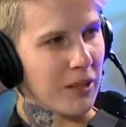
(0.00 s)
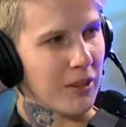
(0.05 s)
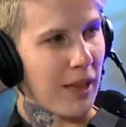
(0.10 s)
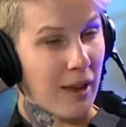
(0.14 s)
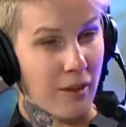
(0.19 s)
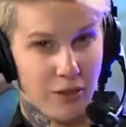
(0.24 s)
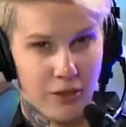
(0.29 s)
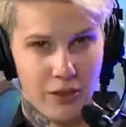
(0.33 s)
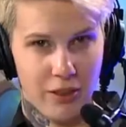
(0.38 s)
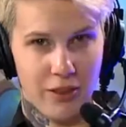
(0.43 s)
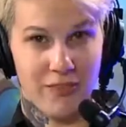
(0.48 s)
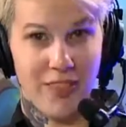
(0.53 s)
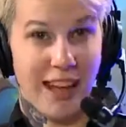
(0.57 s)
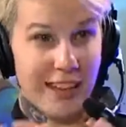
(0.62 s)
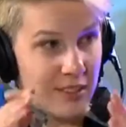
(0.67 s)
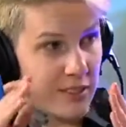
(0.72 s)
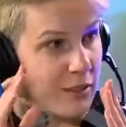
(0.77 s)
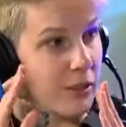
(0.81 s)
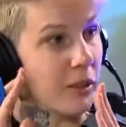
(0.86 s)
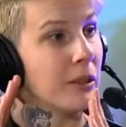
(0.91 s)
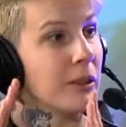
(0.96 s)
like the
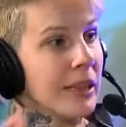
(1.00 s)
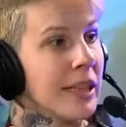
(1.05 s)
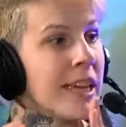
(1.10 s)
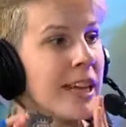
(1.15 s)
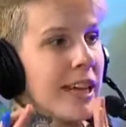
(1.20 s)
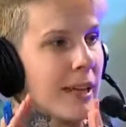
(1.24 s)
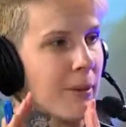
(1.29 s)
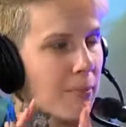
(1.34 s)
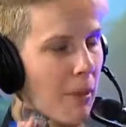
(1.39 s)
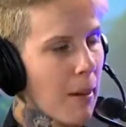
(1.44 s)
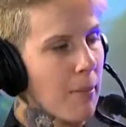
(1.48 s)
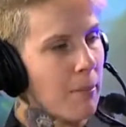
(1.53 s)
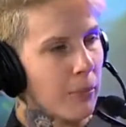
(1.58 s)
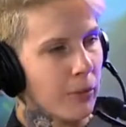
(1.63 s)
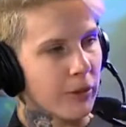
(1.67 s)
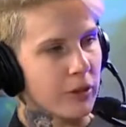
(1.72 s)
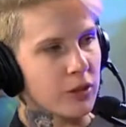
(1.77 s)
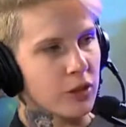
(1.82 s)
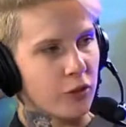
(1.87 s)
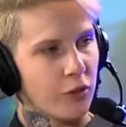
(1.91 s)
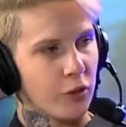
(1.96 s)
that's the leading
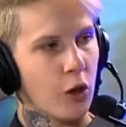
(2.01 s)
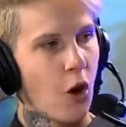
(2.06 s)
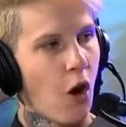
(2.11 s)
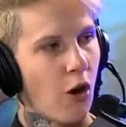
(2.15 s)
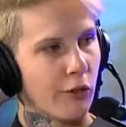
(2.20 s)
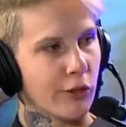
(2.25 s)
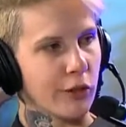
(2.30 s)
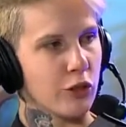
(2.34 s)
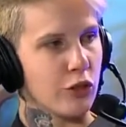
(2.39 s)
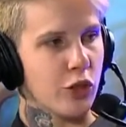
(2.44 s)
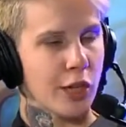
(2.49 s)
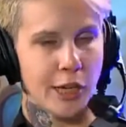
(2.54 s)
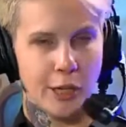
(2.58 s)
members for RNG.